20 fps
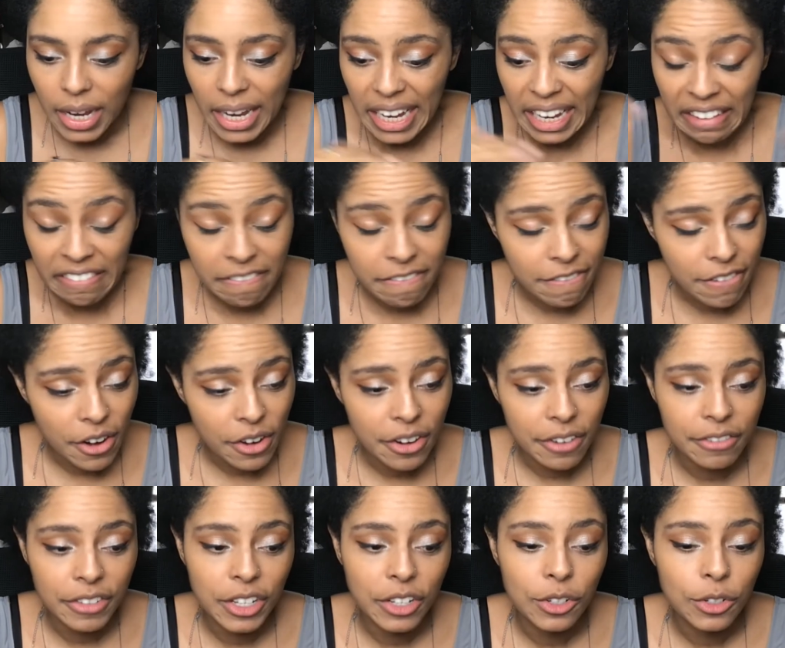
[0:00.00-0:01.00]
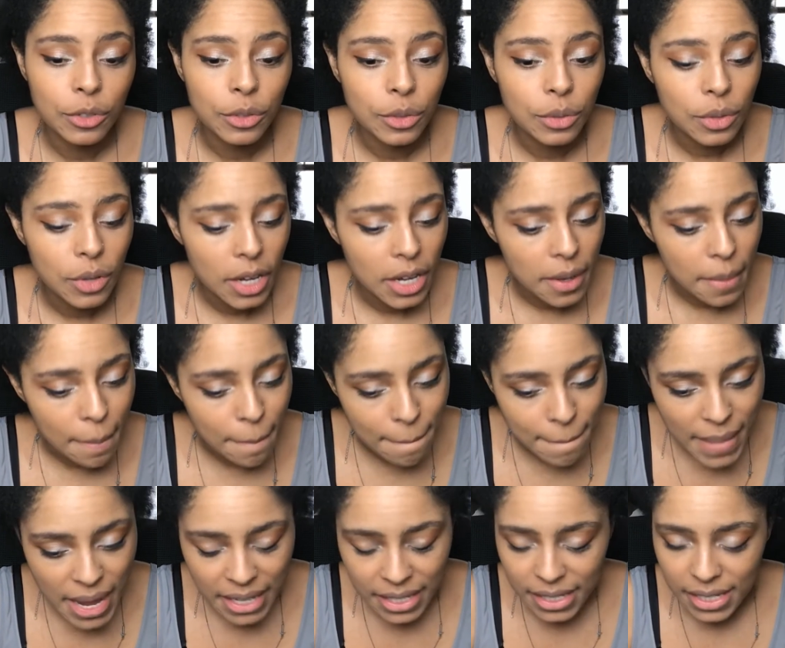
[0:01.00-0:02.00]
in front of you
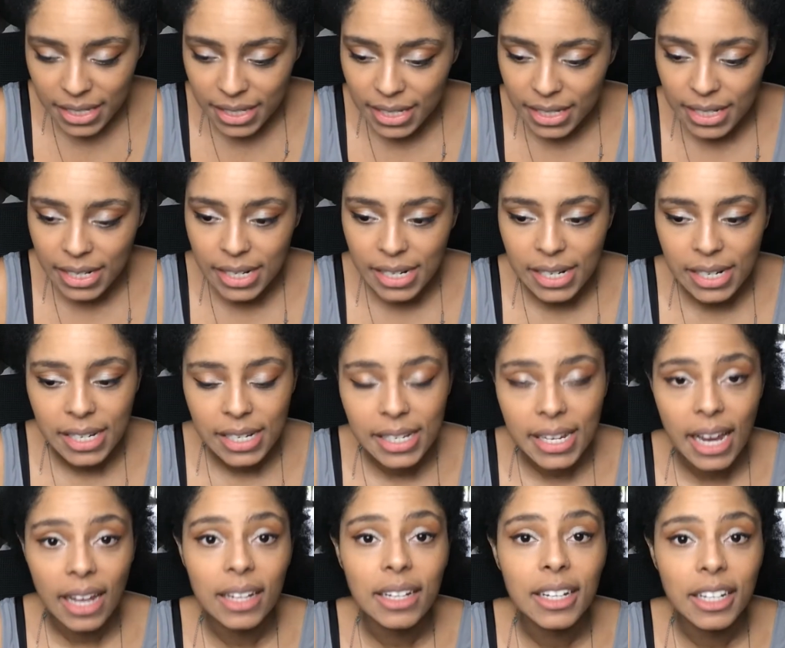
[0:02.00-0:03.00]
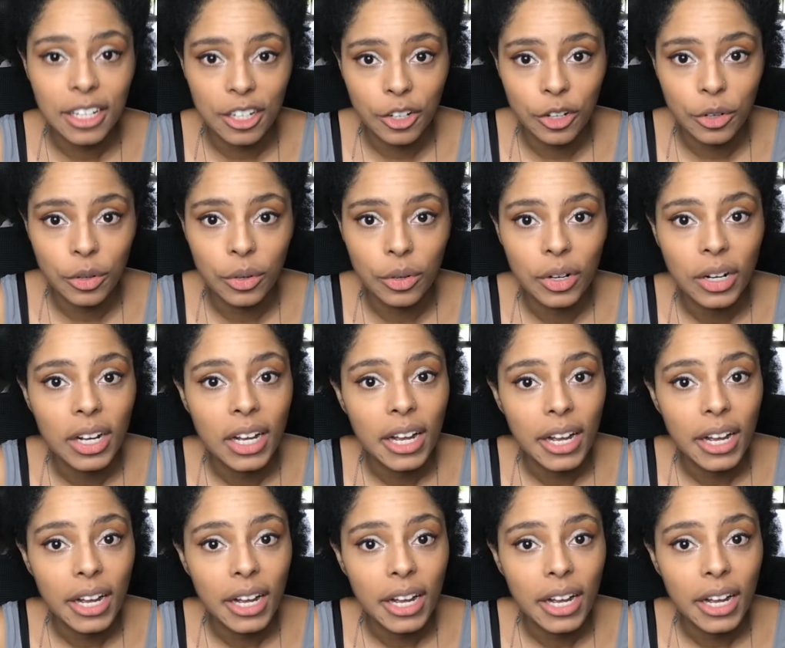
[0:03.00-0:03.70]
mentally telling you,